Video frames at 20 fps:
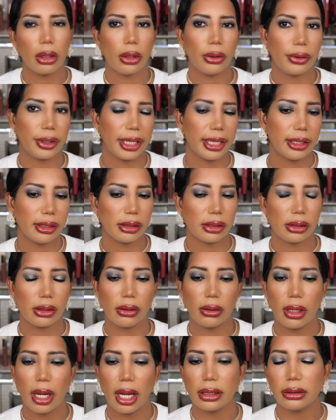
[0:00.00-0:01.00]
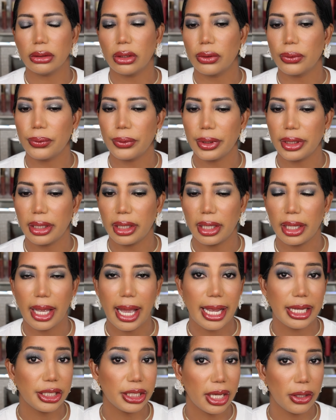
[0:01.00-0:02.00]
Okay, so I'm done with the
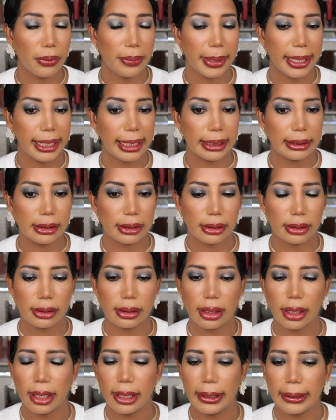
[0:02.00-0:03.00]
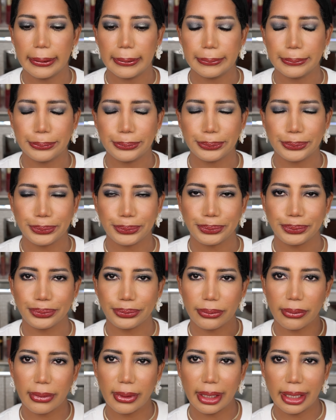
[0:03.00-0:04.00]
eyeshadow palettes.
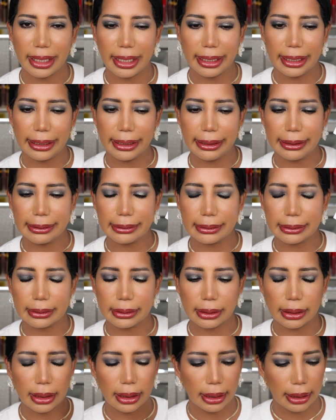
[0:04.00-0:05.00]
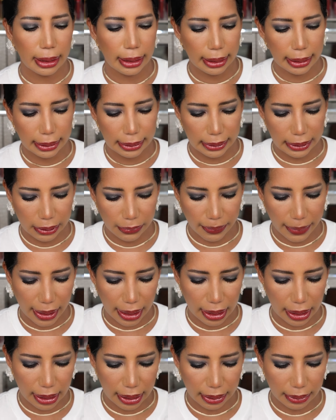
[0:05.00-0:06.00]
Here it is. This
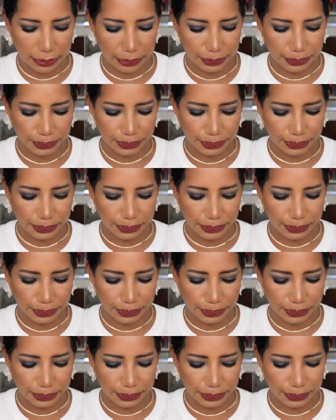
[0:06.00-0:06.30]
palette,